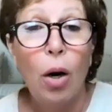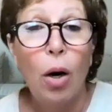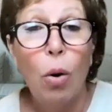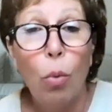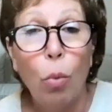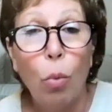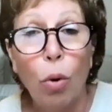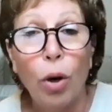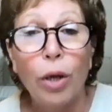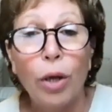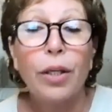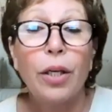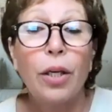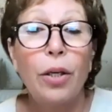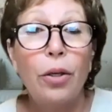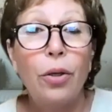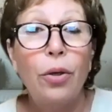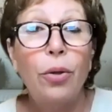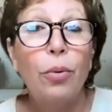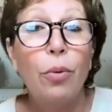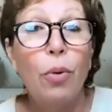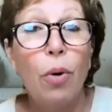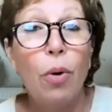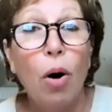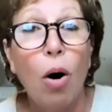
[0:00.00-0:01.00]
what can
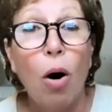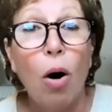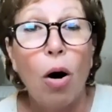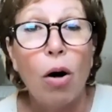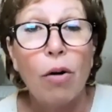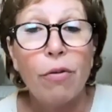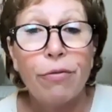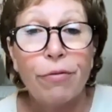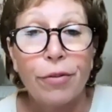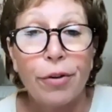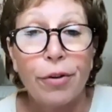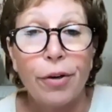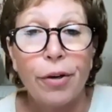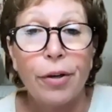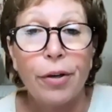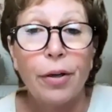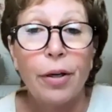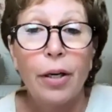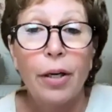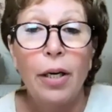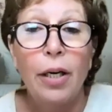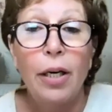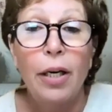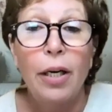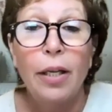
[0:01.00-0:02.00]
you offer
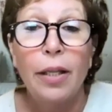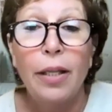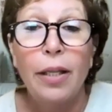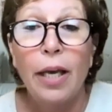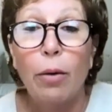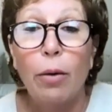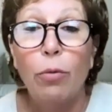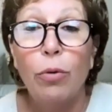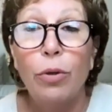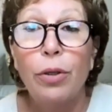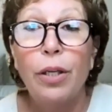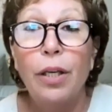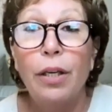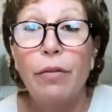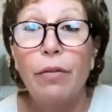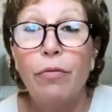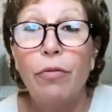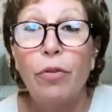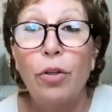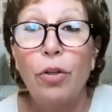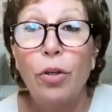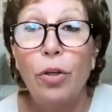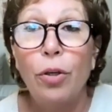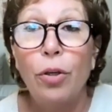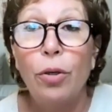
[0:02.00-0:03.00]
that would give
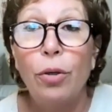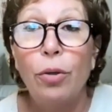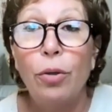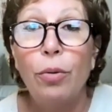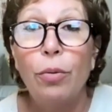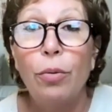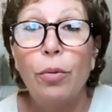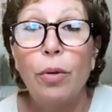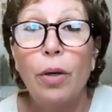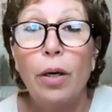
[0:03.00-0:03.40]
you